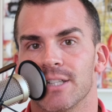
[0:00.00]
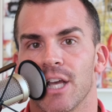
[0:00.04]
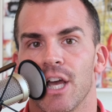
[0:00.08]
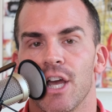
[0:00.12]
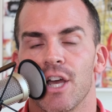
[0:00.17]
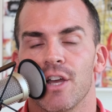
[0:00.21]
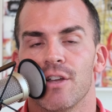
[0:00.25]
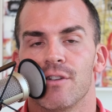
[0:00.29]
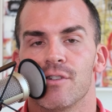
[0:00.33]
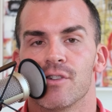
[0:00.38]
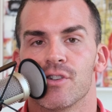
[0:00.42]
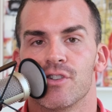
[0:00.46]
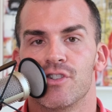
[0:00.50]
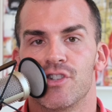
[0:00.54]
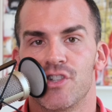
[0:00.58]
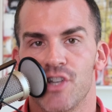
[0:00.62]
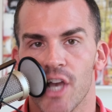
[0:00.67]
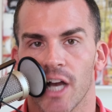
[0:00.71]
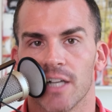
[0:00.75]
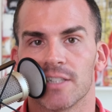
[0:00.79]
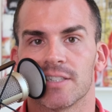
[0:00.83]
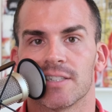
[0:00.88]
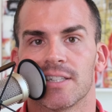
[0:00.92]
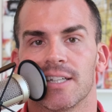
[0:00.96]
you're just
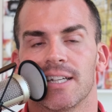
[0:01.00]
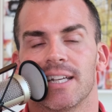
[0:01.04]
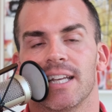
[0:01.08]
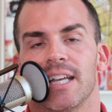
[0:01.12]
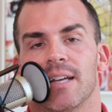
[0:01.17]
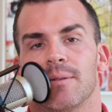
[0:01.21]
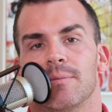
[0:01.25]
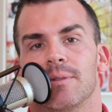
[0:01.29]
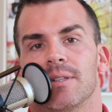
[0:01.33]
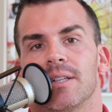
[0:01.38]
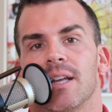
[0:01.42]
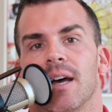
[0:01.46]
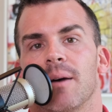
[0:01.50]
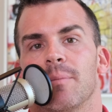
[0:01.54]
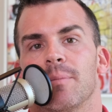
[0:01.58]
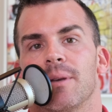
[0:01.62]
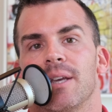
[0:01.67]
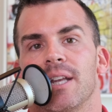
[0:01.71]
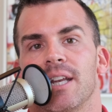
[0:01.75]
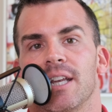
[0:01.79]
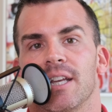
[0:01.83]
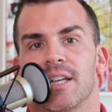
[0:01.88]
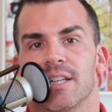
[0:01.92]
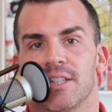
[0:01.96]
going to end up getting
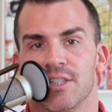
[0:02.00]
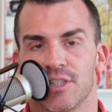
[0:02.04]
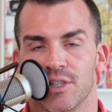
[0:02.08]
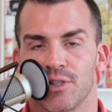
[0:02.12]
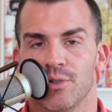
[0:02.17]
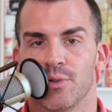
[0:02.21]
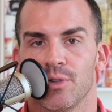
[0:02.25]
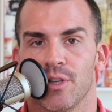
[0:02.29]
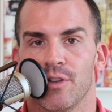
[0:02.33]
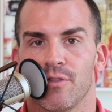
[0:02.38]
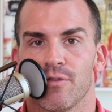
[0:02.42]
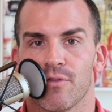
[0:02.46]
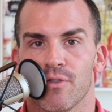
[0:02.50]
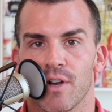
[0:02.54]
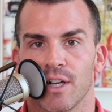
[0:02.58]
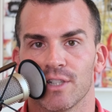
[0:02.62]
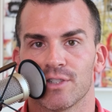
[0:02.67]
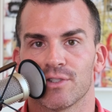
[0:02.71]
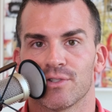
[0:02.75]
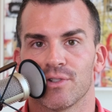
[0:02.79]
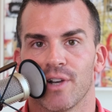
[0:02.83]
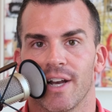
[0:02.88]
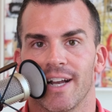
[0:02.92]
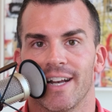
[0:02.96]
continually
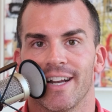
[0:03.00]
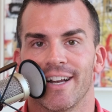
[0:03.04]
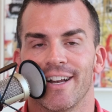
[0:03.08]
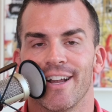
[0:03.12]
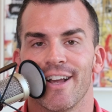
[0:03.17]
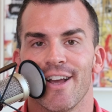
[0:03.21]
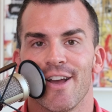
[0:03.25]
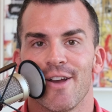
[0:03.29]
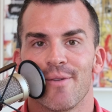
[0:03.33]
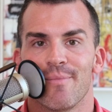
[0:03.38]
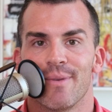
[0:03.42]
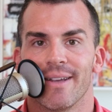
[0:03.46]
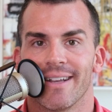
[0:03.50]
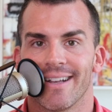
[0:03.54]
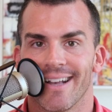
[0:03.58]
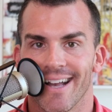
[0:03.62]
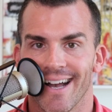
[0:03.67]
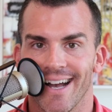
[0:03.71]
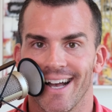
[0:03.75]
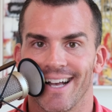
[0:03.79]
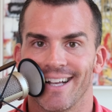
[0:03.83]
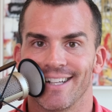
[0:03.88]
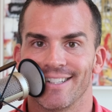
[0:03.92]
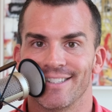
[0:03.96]
frustrated
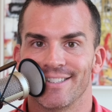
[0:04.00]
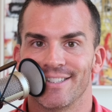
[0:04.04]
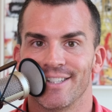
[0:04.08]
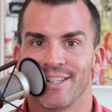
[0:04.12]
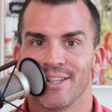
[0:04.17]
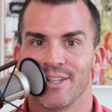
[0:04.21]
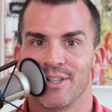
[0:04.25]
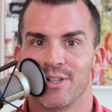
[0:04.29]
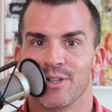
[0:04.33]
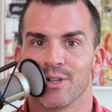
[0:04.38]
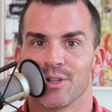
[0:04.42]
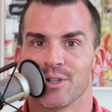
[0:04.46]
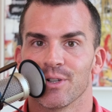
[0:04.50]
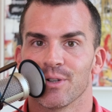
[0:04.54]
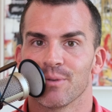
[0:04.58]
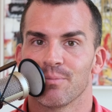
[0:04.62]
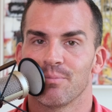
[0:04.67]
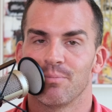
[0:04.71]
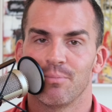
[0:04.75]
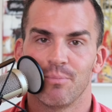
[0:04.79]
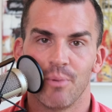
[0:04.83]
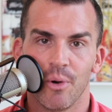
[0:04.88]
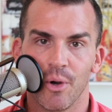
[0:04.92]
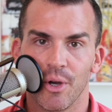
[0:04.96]
because you're
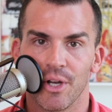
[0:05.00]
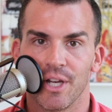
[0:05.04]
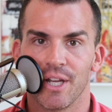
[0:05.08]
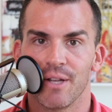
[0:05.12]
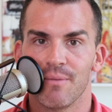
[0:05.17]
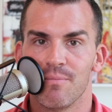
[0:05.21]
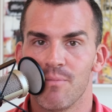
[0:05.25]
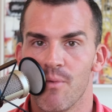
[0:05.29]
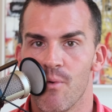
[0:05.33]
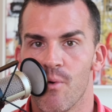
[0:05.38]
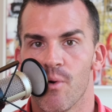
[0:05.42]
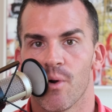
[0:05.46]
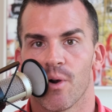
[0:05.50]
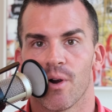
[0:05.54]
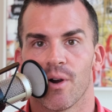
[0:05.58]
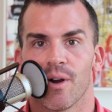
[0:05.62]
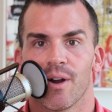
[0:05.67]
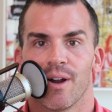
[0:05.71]
putting more